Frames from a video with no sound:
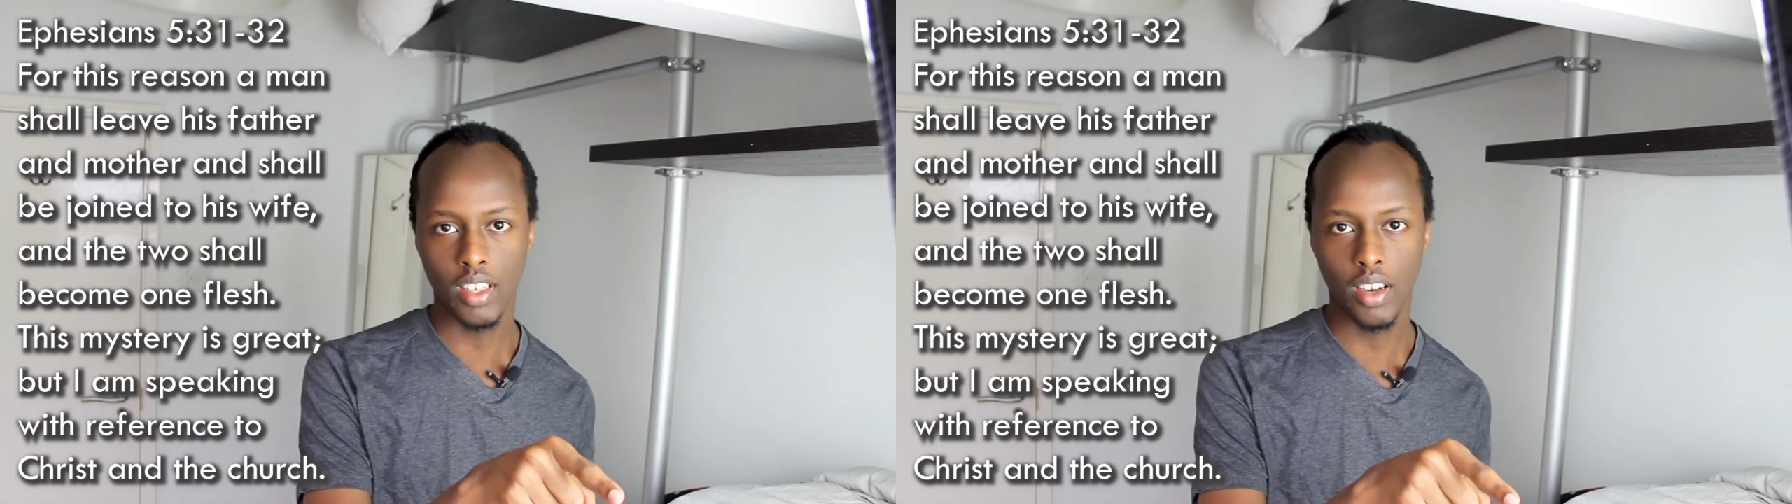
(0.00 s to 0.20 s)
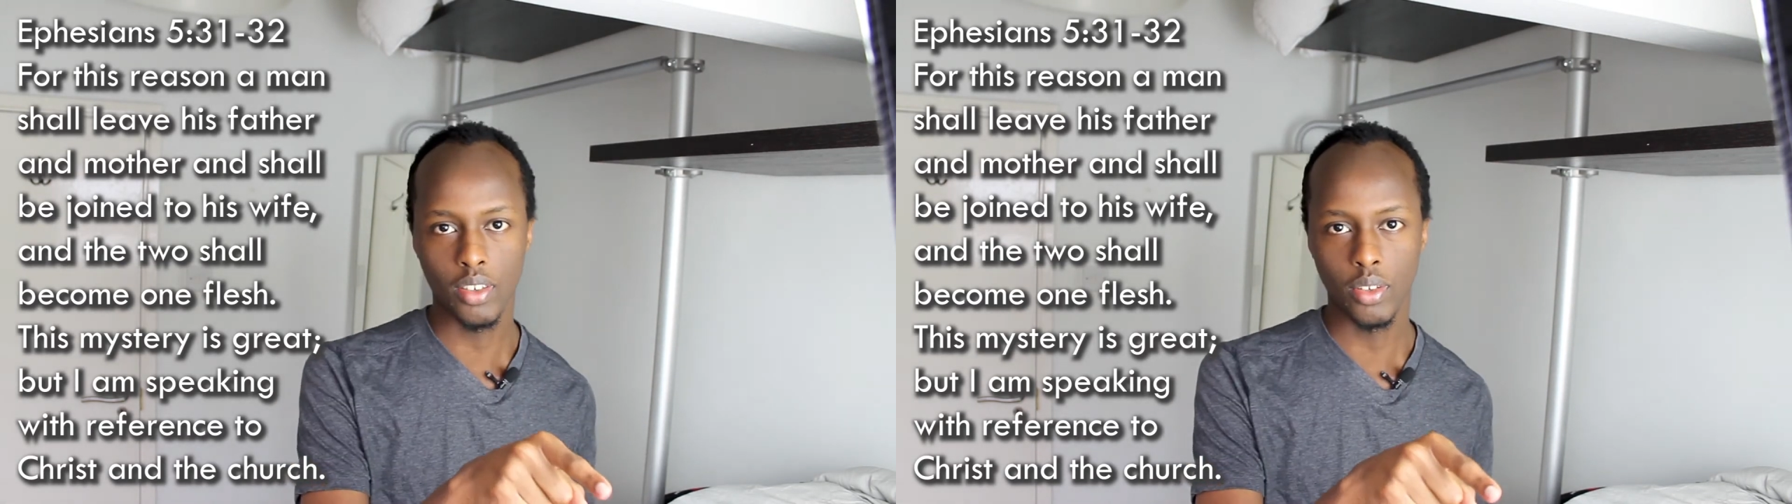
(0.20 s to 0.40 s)

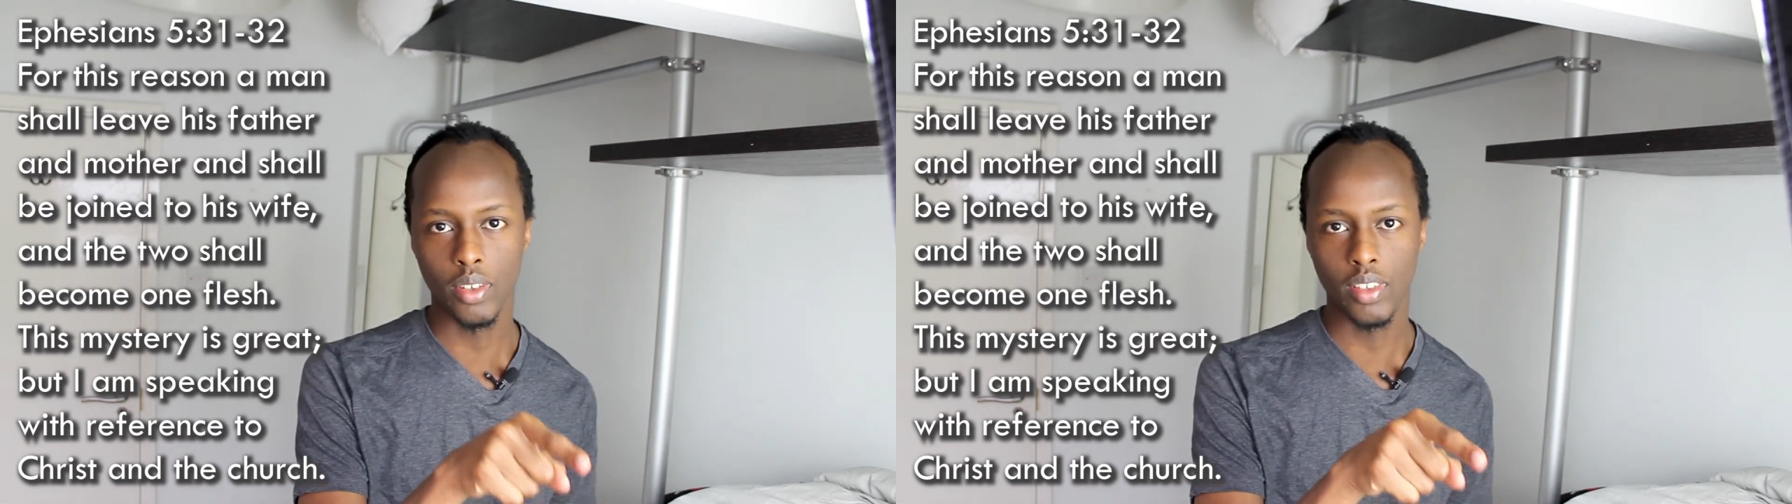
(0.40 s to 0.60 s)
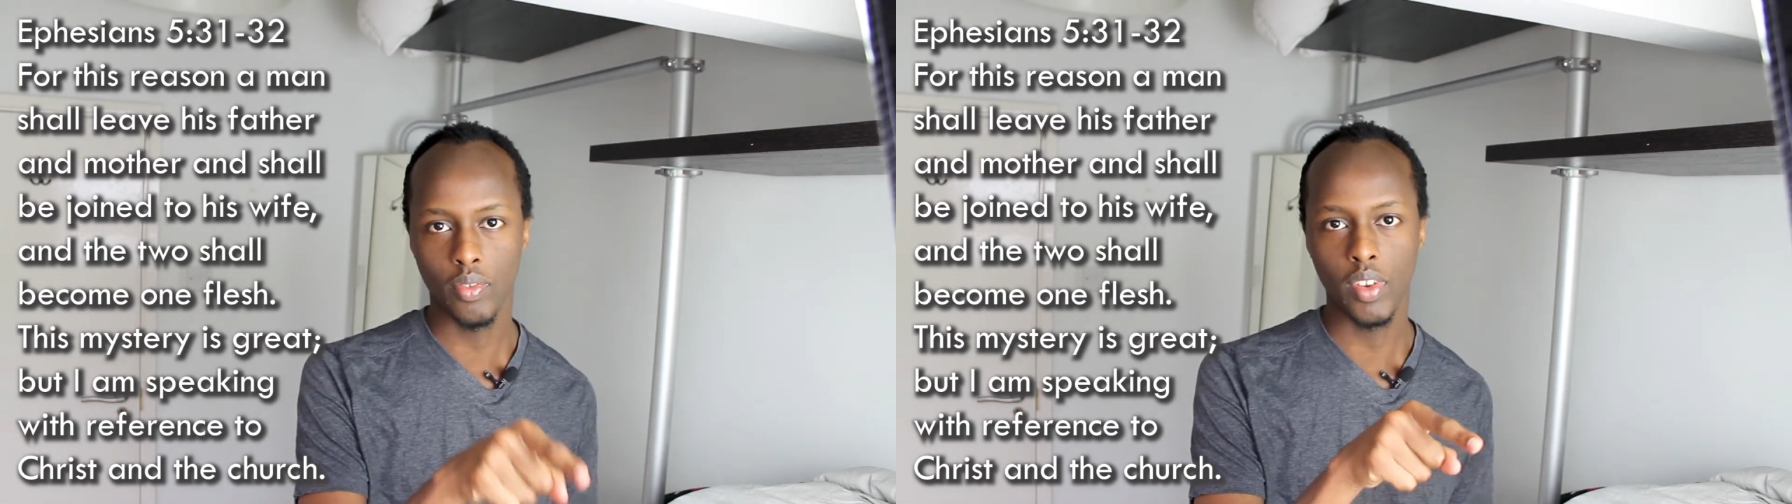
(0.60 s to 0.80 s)
carnal,
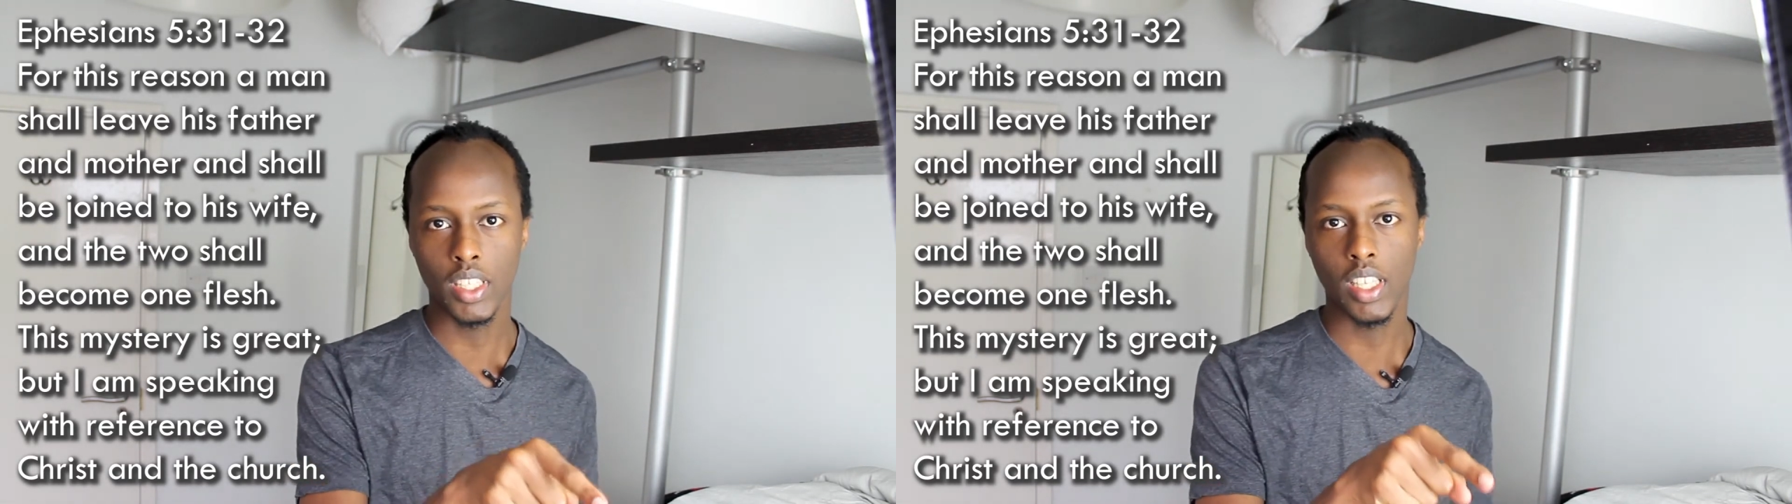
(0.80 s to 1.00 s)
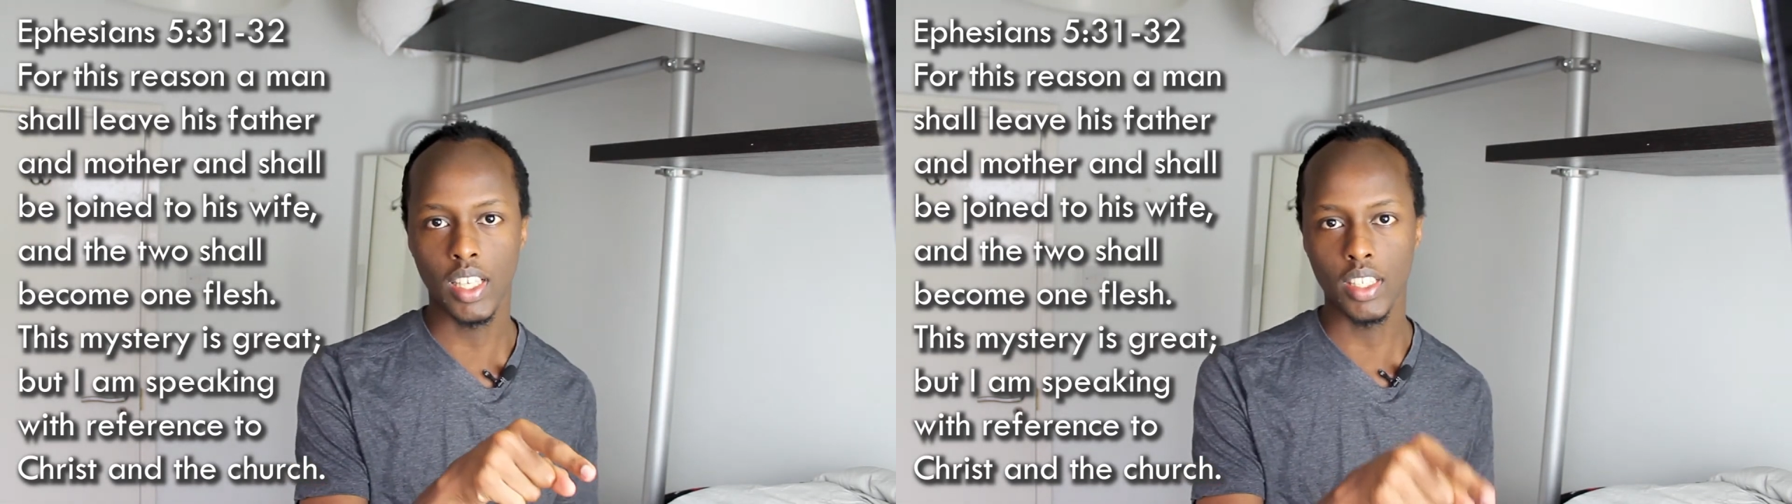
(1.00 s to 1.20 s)

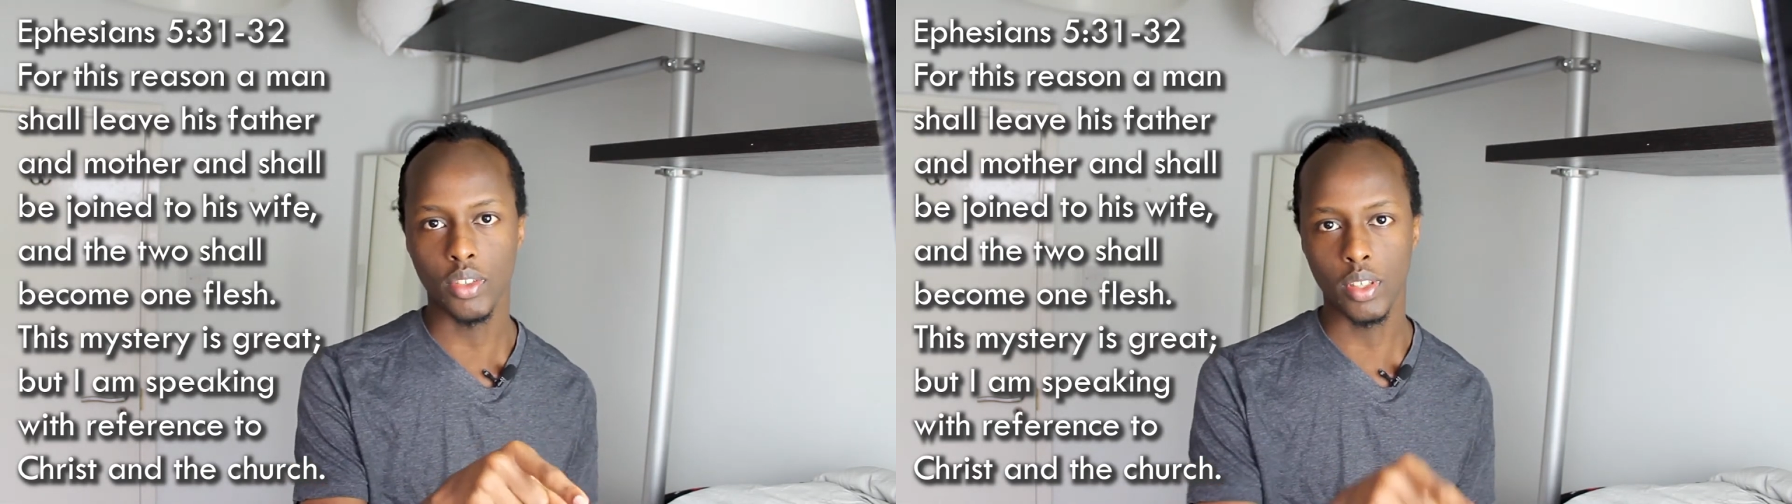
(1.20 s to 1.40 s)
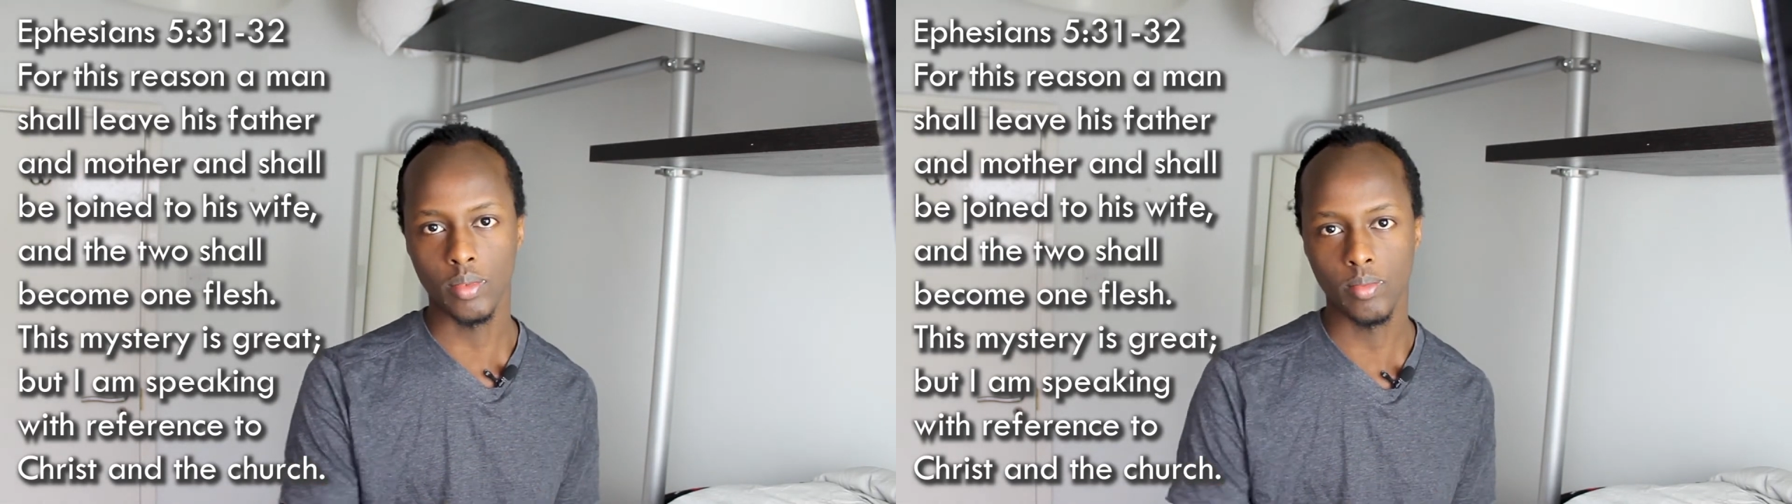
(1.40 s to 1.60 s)
fleshly
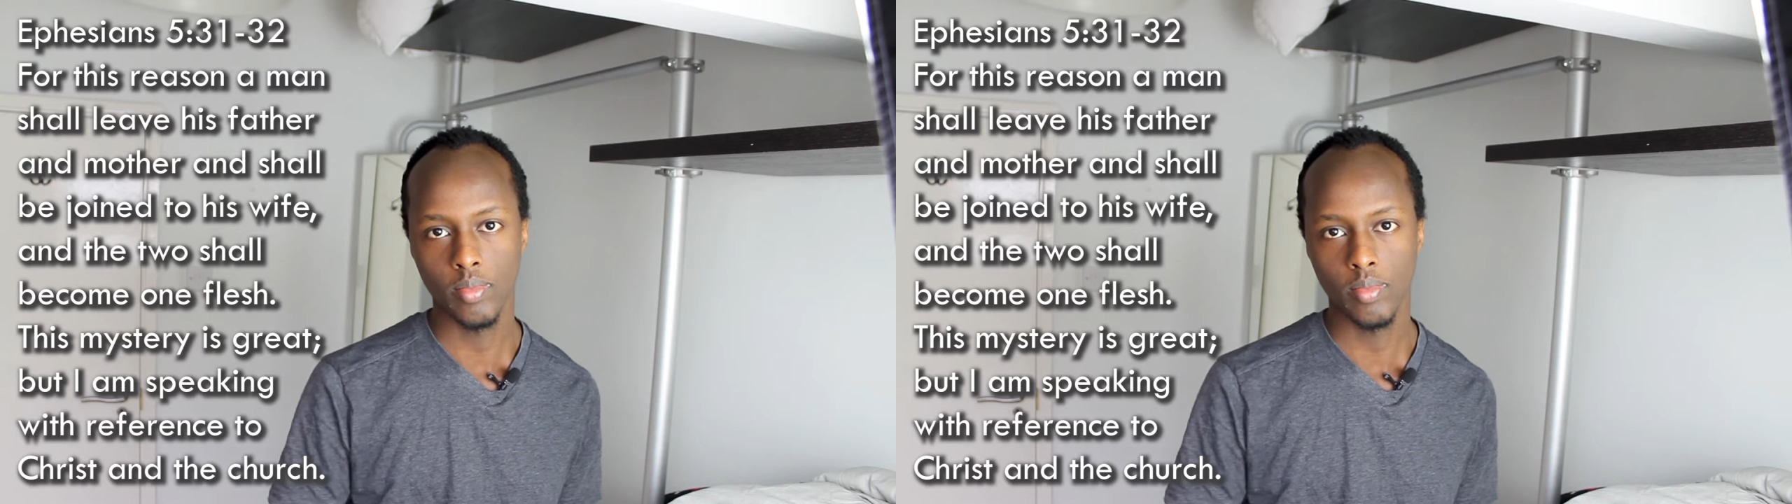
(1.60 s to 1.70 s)
Israel.